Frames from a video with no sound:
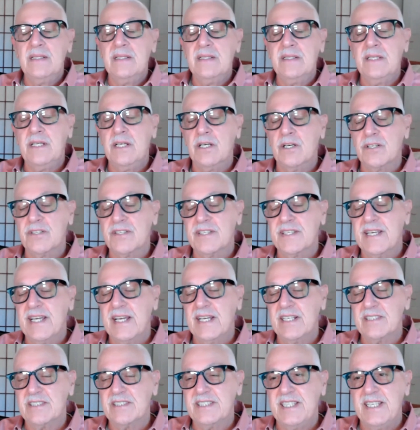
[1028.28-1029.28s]
The Earth
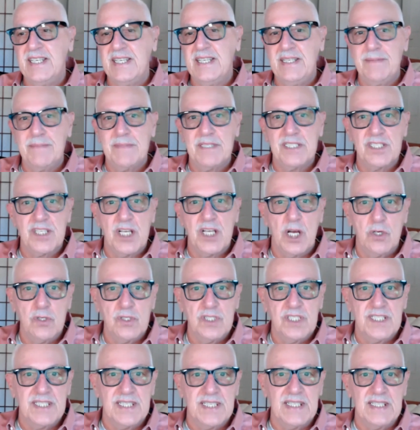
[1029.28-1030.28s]
Care team is
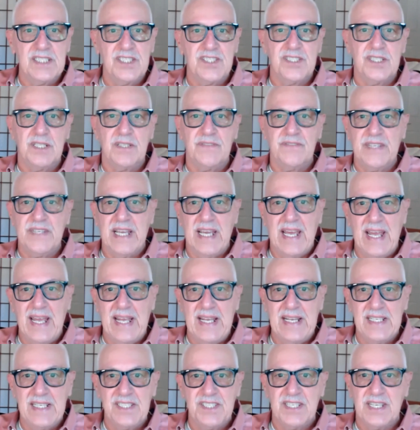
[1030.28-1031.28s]
hosting Sylvia
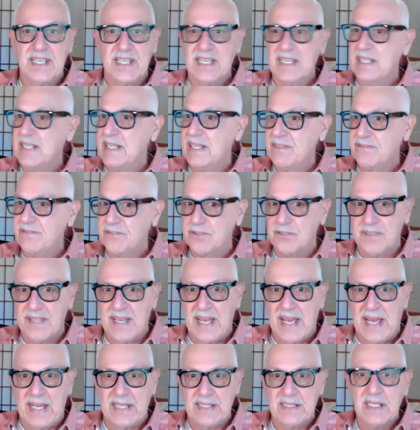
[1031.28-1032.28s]
Hayes again after
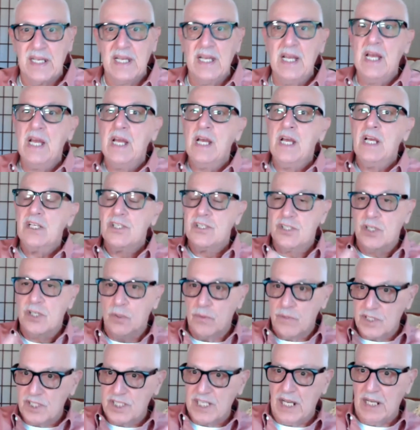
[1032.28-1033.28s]
that. So
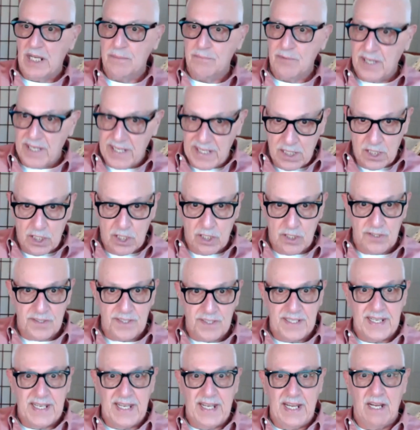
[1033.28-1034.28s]
we're celebrating Earth
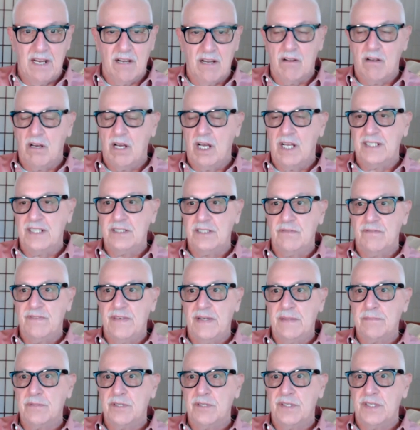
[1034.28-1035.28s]
Care on
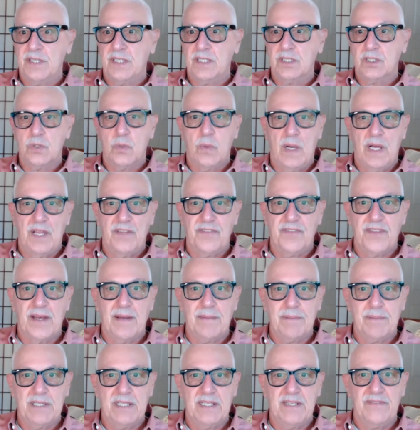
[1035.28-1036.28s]
November the 12th, I
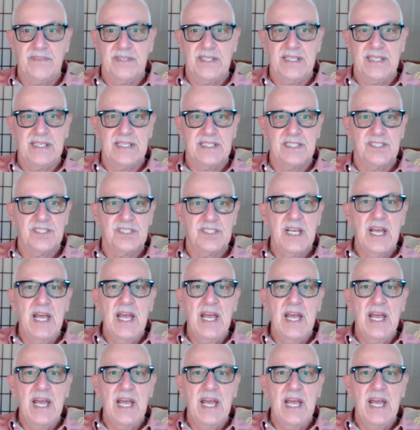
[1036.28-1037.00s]
believe it is.